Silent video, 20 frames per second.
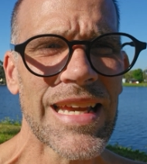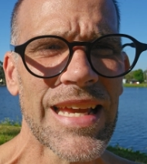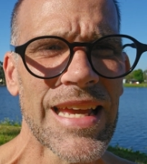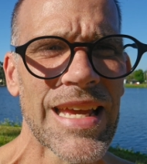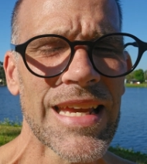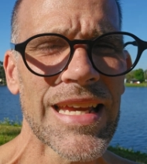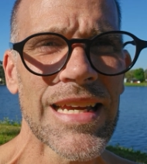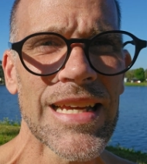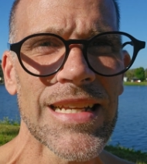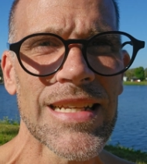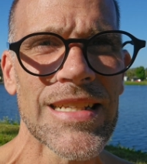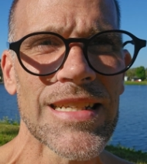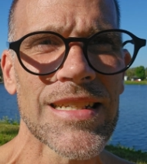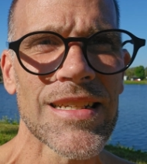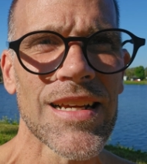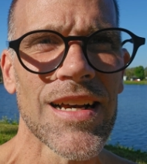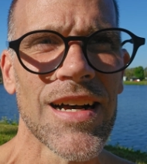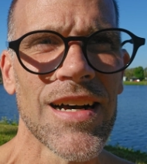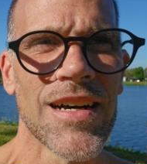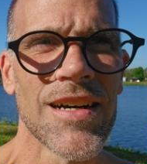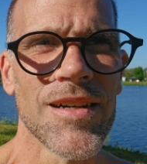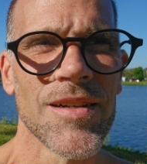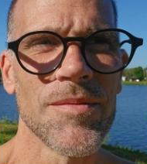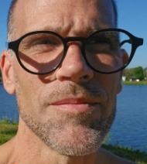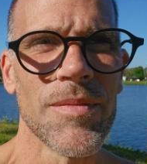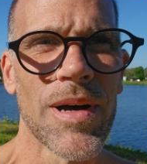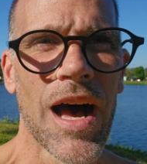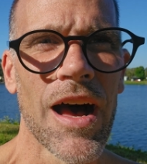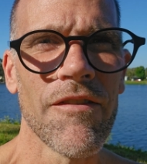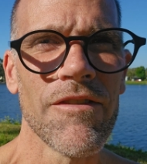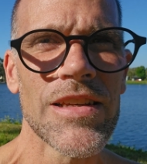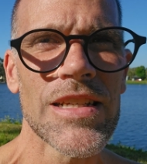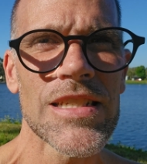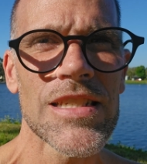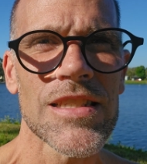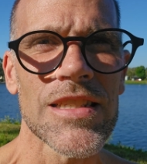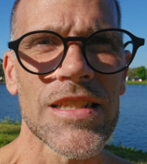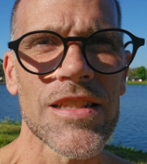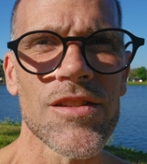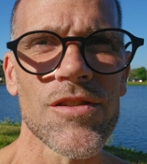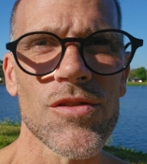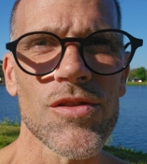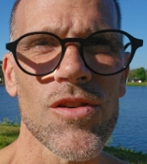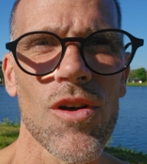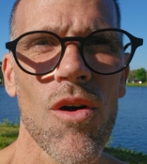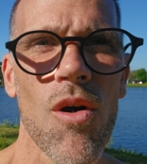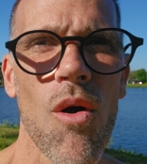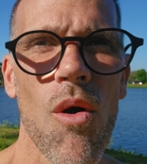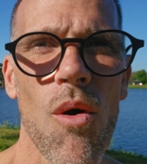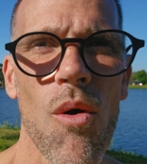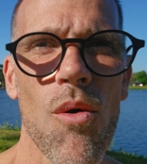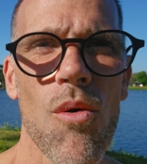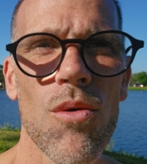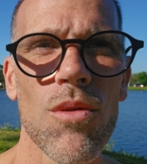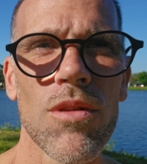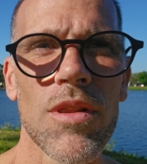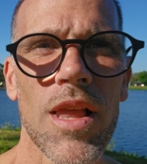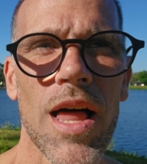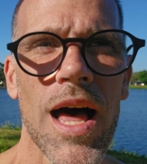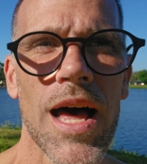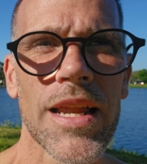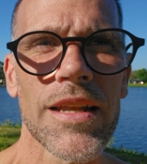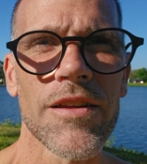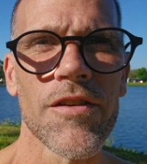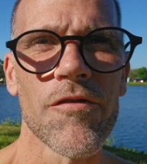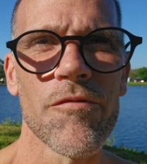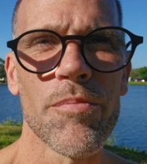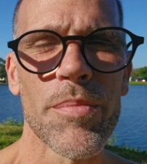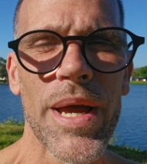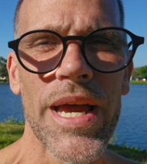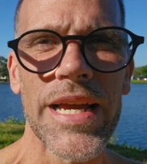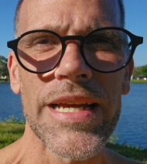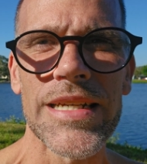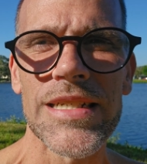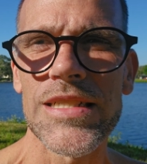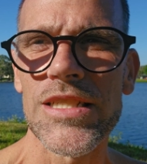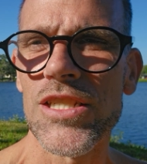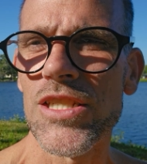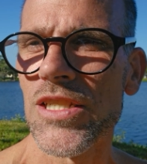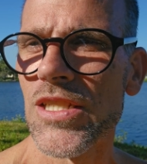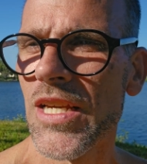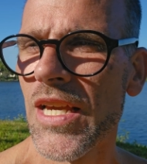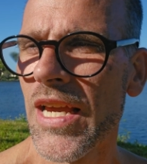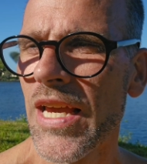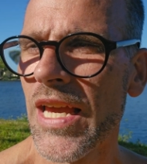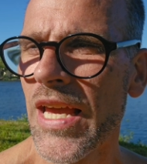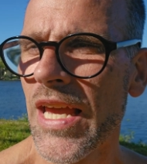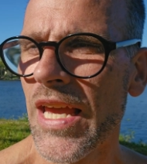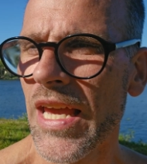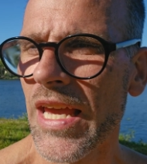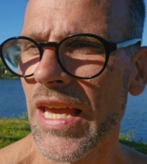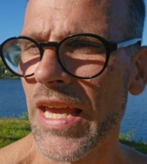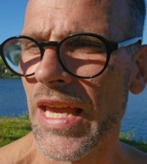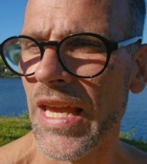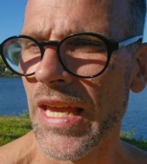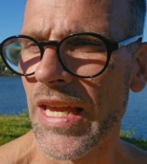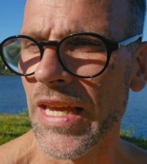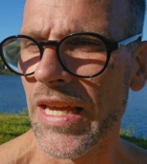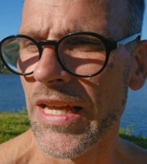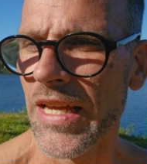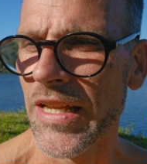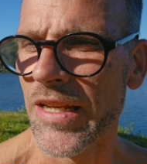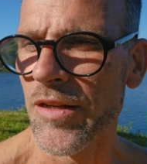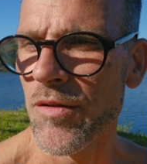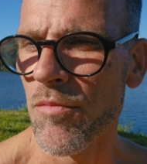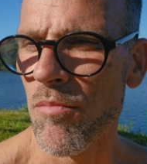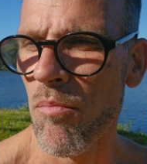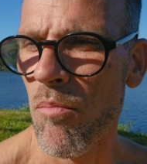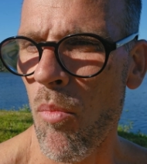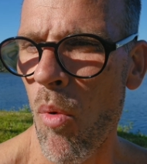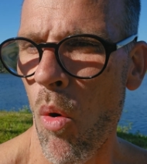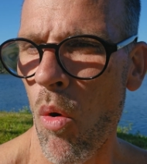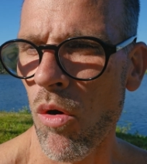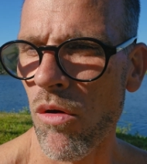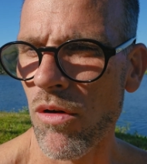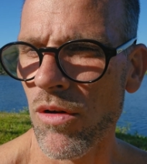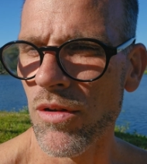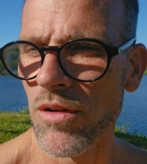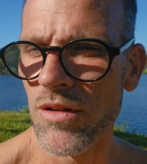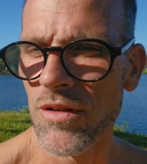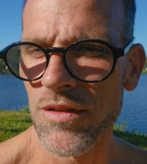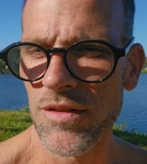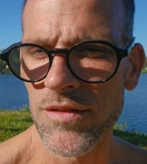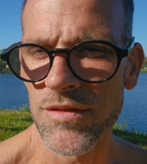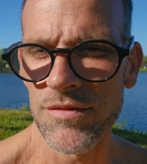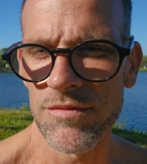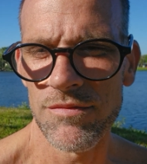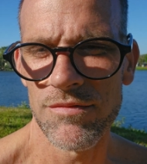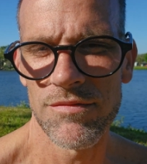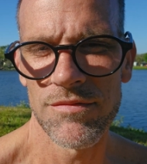And obviously there's a whole lot of baggage and moral